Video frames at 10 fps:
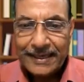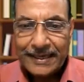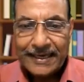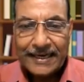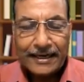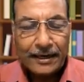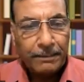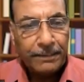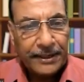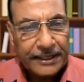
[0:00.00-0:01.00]
In
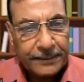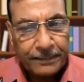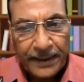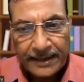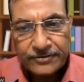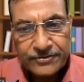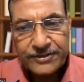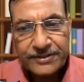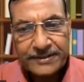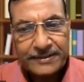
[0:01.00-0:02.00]
complete
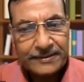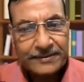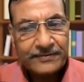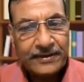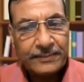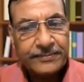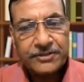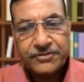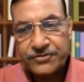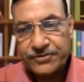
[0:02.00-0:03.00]
palsy, we have
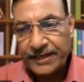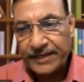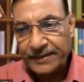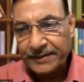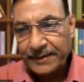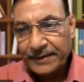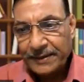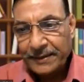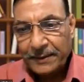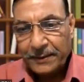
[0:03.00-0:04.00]
just seen
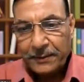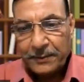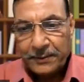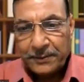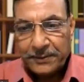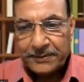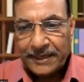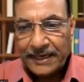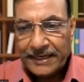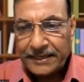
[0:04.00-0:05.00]
the
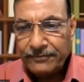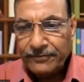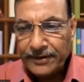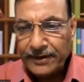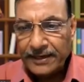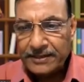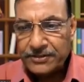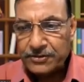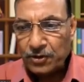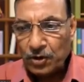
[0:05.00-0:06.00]
little finger
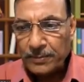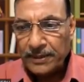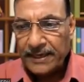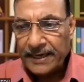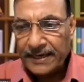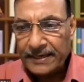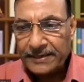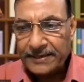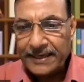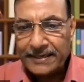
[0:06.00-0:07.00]
is normally held
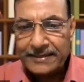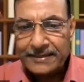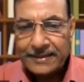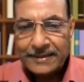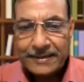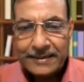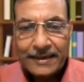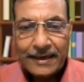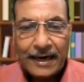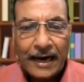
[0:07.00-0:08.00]
in
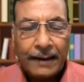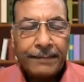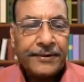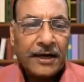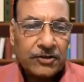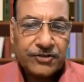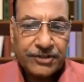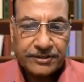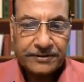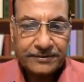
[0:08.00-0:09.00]

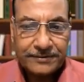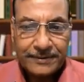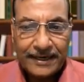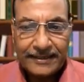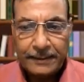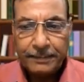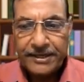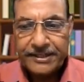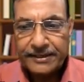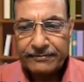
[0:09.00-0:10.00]
abduction and the
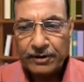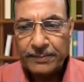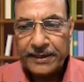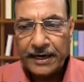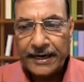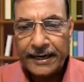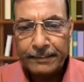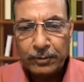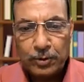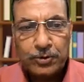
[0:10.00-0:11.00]
patient will be
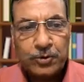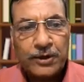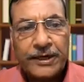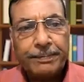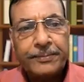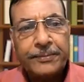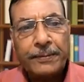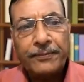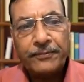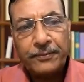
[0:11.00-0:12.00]
unable to grip the
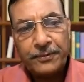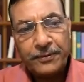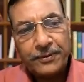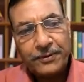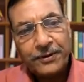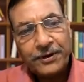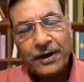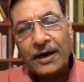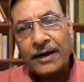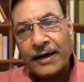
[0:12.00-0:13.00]

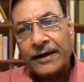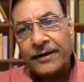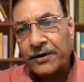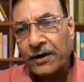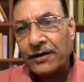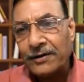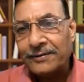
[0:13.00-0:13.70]
card at all.